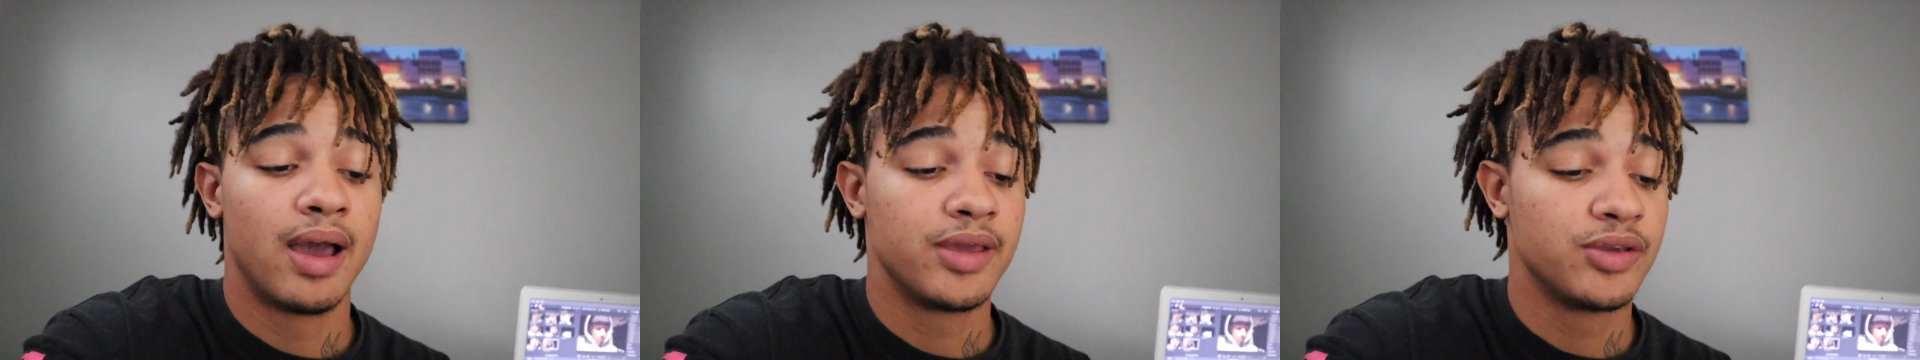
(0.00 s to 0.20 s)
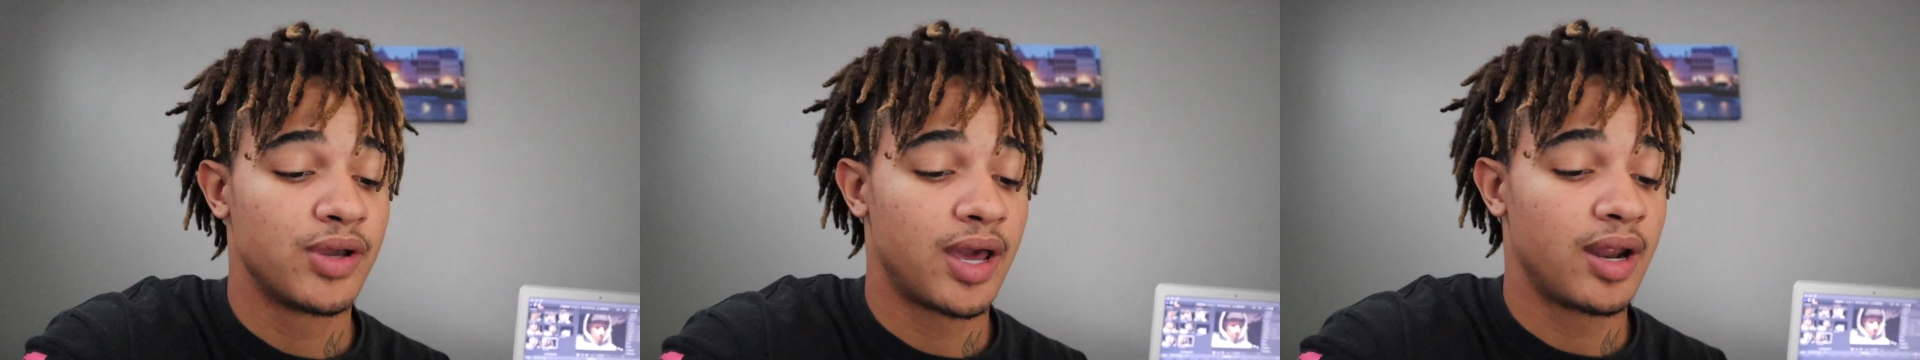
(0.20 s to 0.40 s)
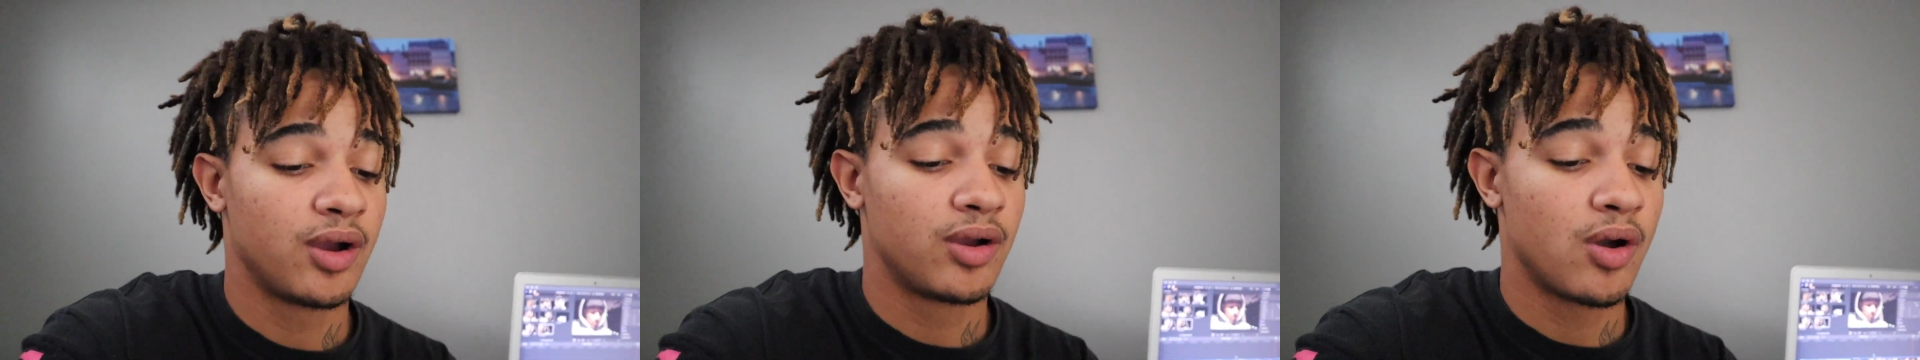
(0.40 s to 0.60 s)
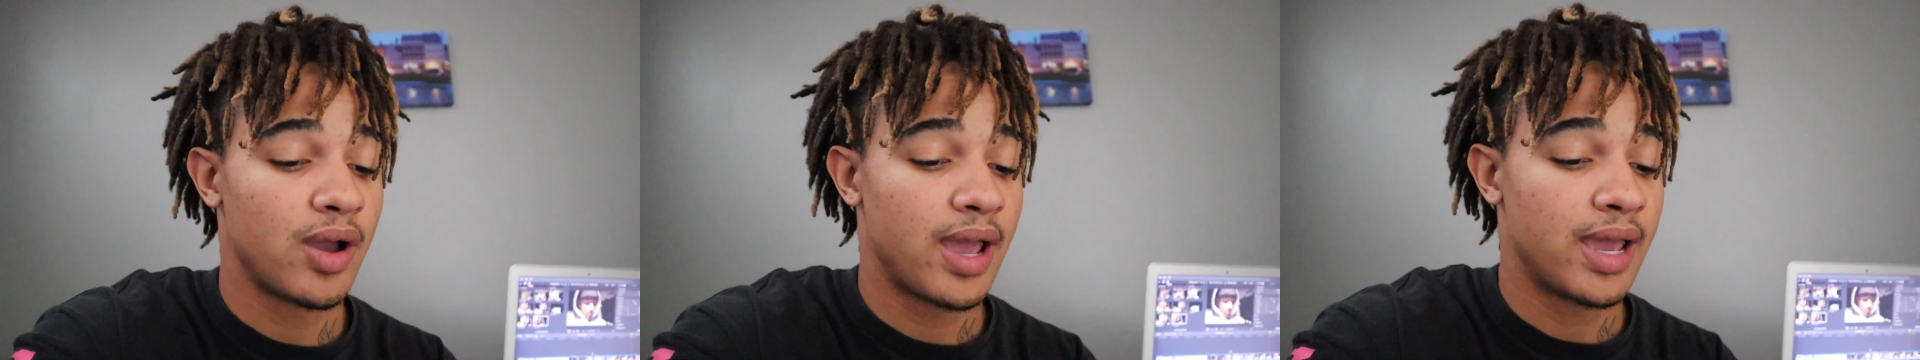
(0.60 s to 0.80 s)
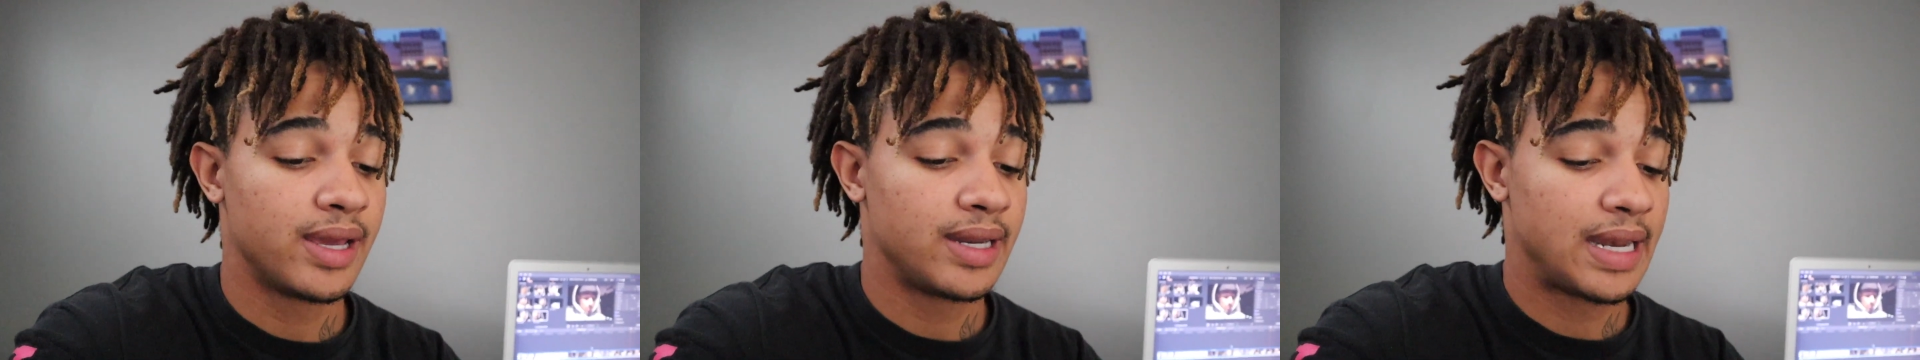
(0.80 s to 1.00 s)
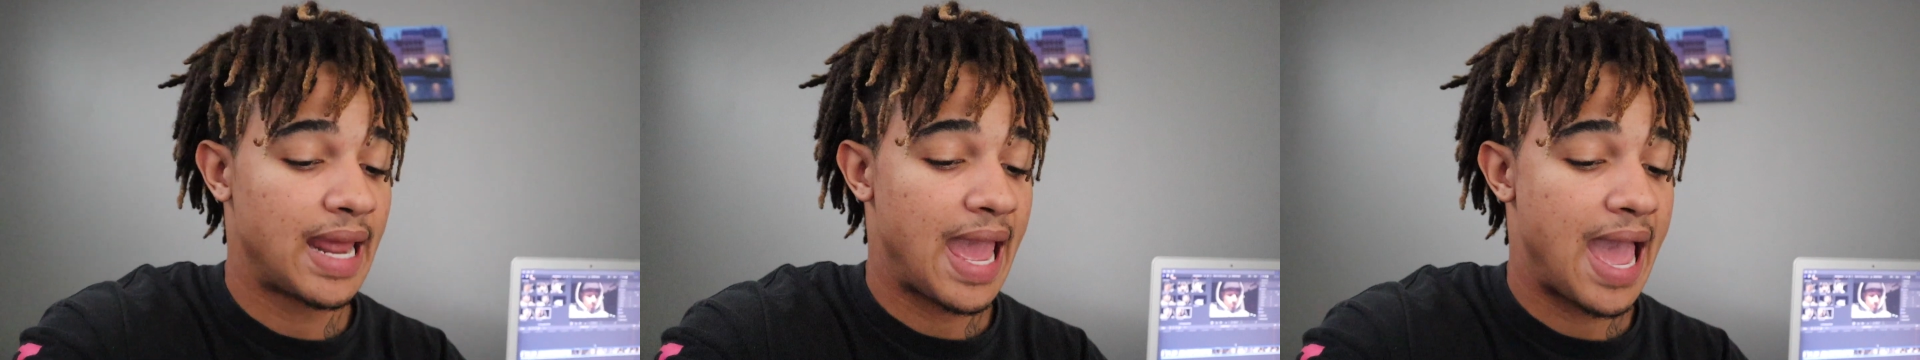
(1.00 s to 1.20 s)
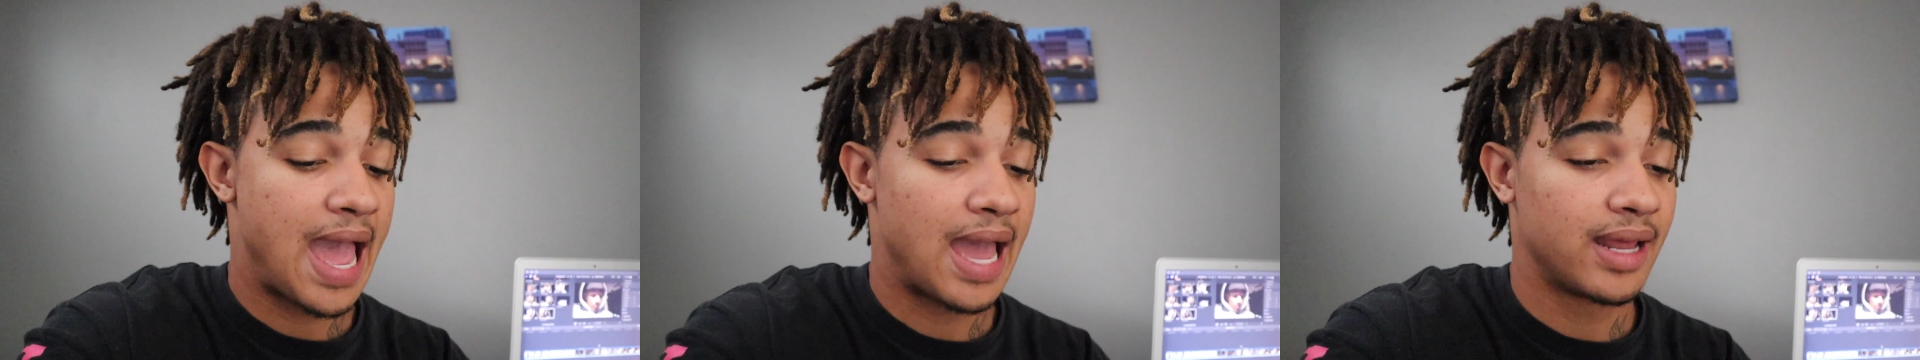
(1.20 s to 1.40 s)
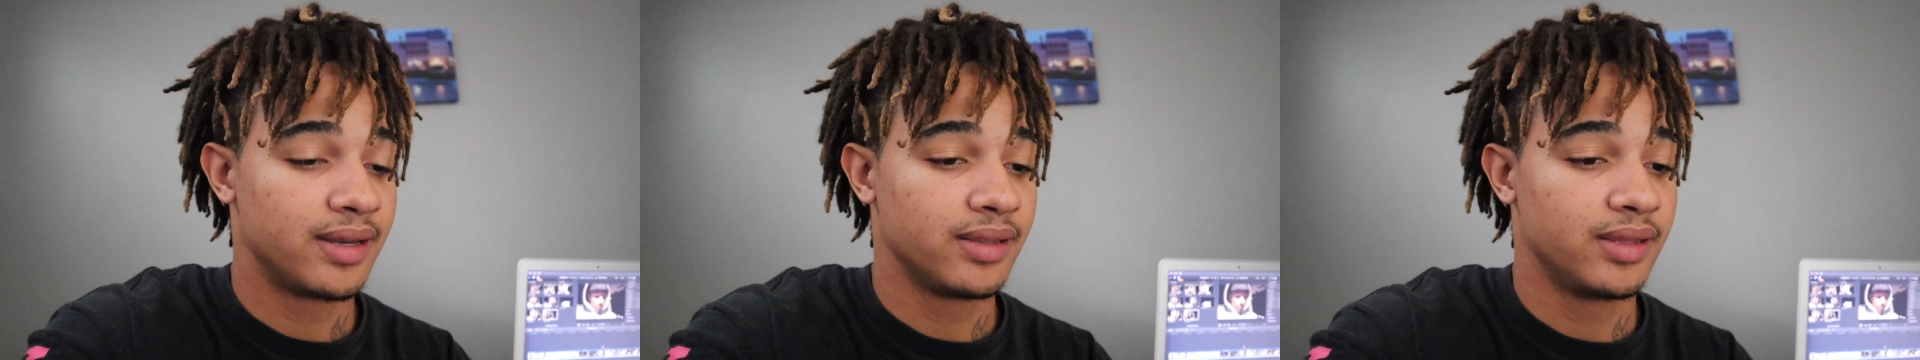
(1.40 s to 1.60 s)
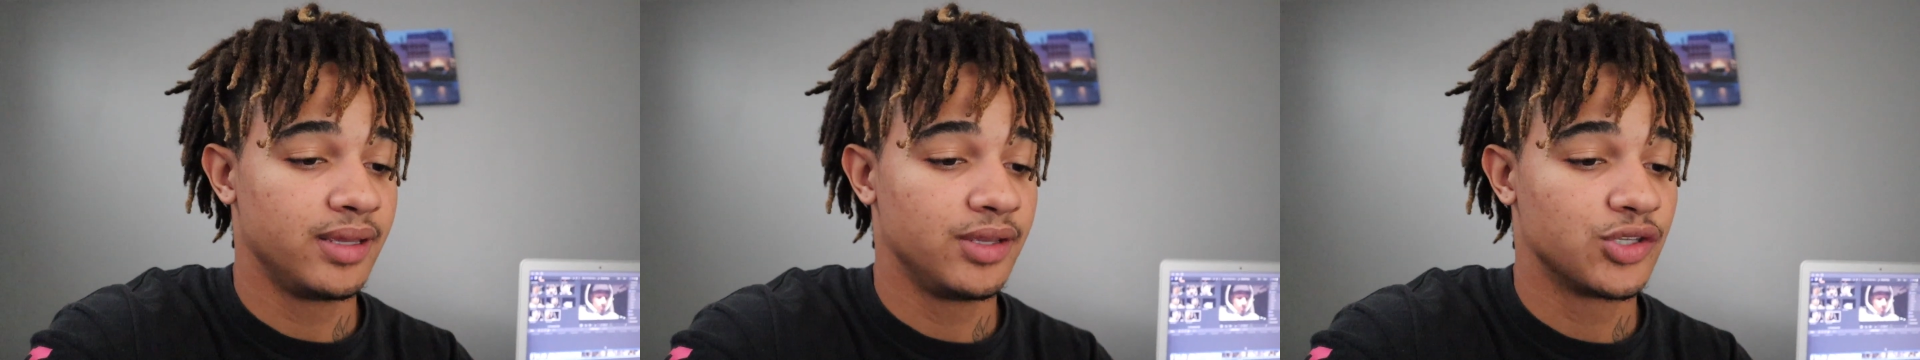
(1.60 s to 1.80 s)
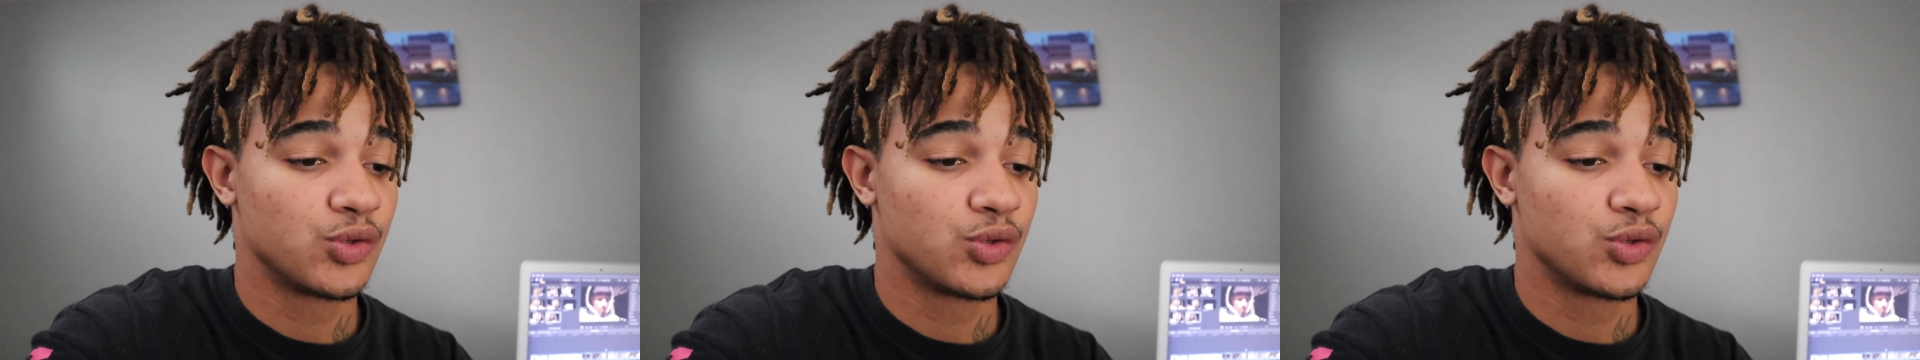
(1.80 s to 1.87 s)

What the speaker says: you gotta go ahead and add the